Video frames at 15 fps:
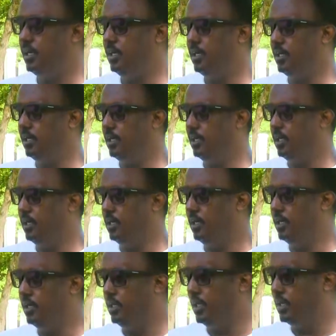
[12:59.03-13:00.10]

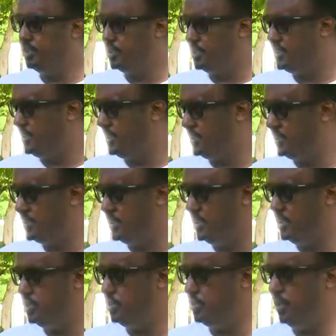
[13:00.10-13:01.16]
uh, addressing this
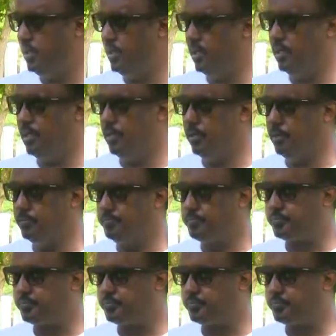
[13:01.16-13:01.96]
issue in a